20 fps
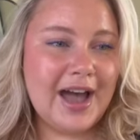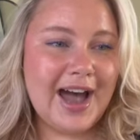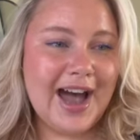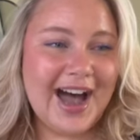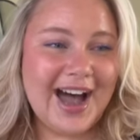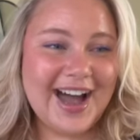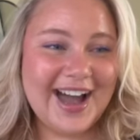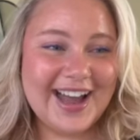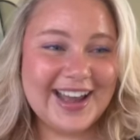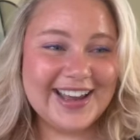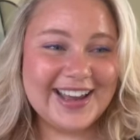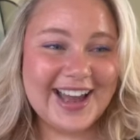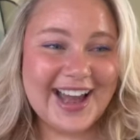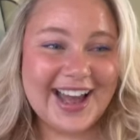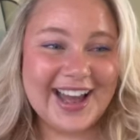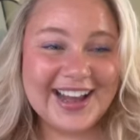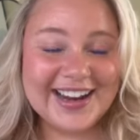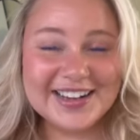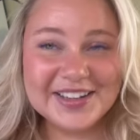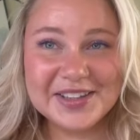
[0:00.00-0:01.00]
I
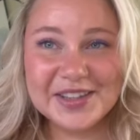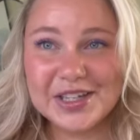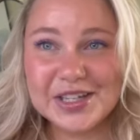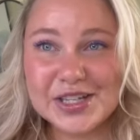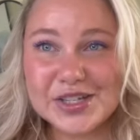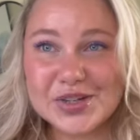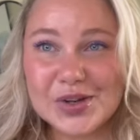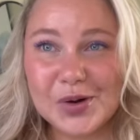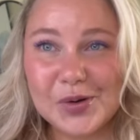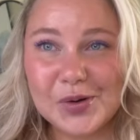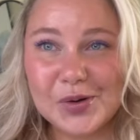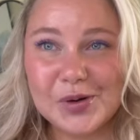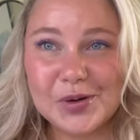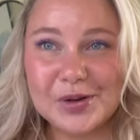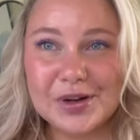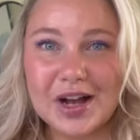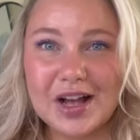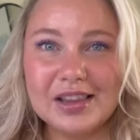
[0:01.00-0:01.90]
had this whole